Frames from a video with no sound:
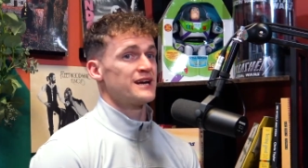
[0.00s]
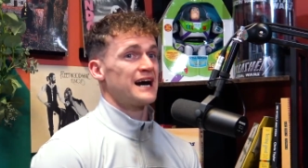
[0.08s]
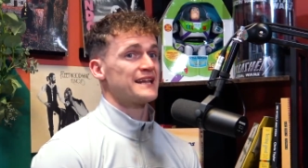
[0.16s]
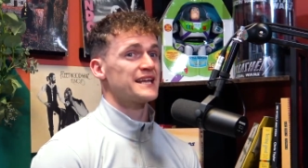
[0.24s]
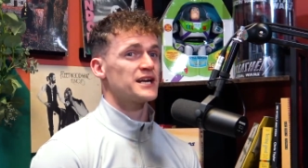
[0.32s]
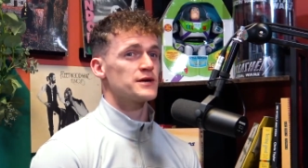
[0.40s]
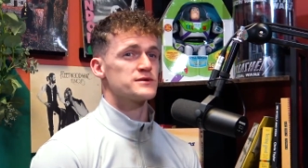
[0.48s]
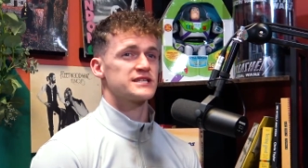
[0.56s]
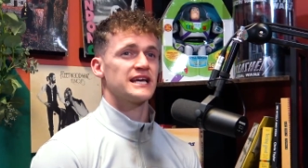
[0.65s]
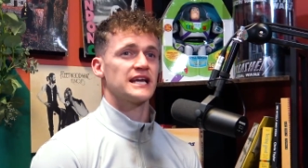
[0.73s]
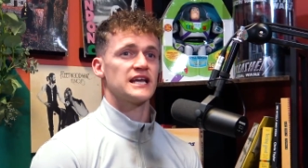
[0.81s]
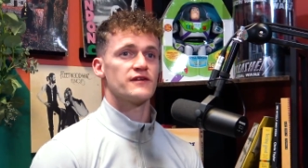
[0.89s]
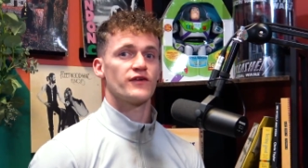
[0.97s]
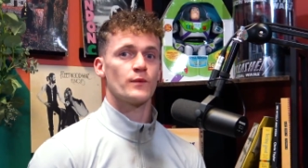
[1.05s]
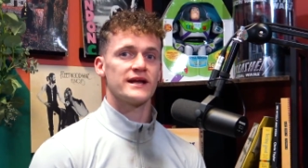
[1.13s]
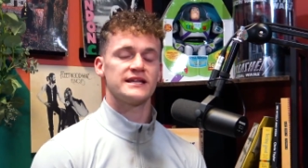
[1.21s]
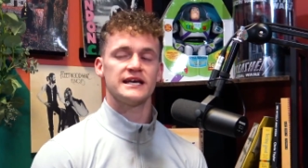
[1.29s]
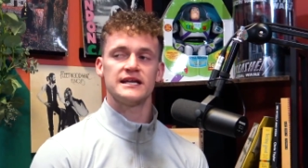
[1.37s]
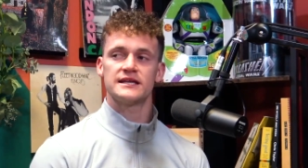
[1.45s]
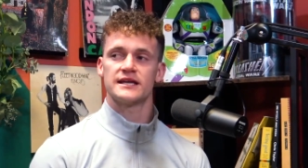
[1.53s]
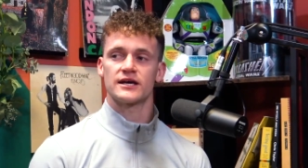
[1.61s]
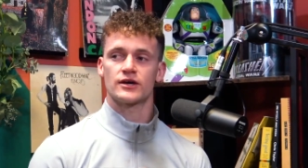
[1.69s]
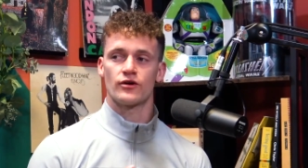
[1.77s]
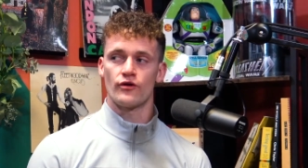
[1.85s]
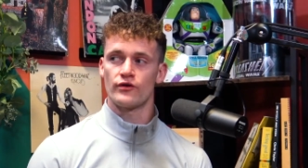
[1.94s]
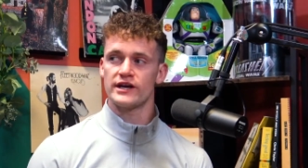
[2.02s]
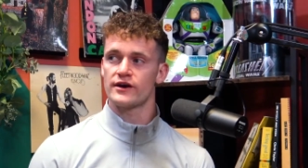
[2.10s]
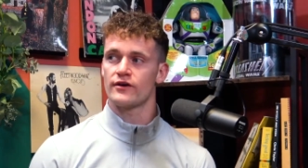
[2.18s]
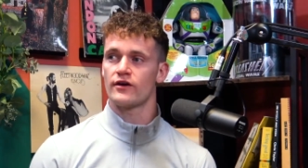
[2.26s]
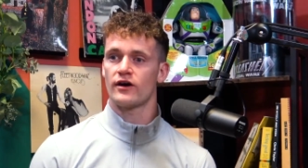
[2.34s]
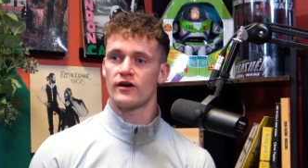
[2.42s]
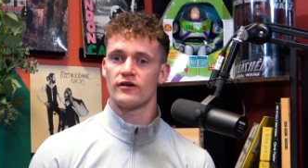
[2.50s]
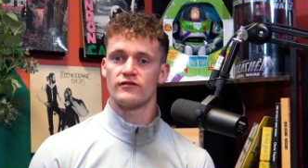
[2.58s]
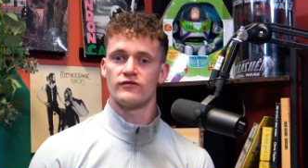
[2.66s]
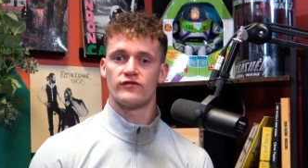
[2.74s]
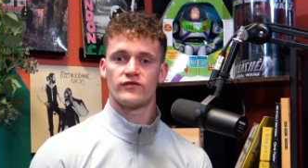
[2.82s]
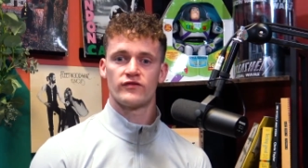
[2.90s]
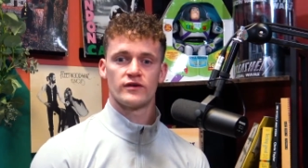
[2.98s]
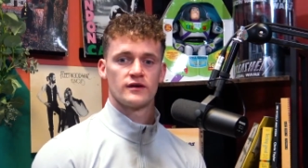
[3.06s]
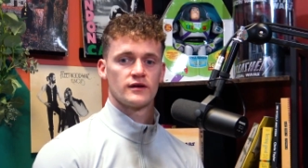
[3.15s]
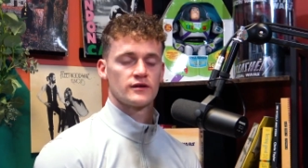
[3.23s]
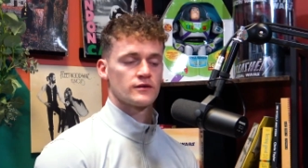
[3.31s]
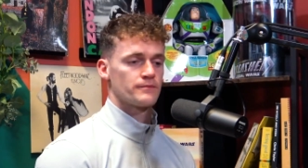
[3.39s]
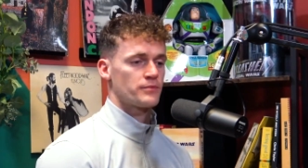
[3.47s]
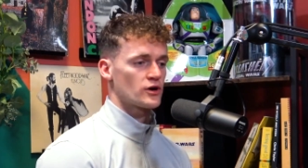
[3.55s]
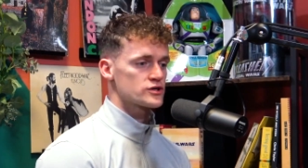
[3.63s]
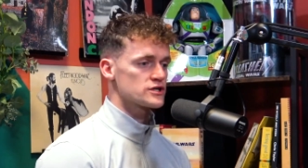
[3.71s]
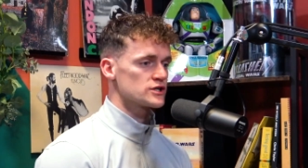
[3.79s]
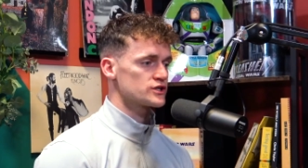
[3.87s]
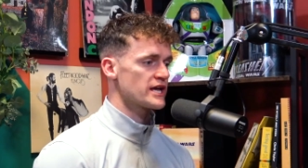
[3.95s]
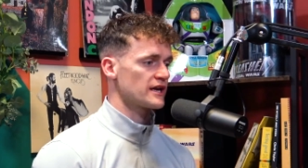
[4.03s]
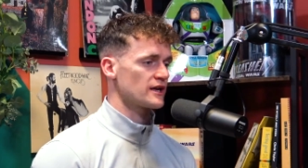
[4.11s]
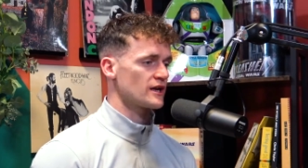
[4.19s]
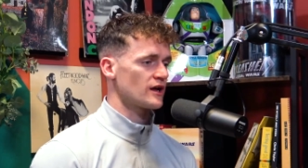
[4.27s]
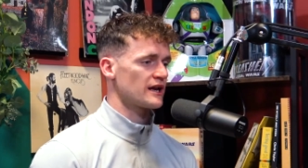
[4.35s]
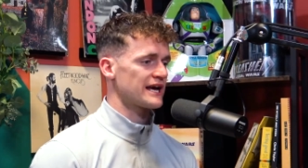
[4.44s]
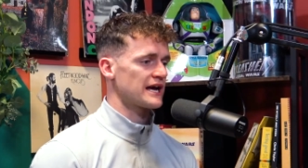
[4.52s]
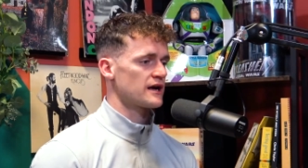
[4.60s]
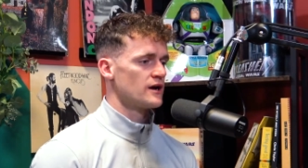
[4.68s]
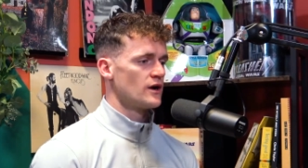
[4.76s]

And then I was thinking, if I went into the career of personal training and all that,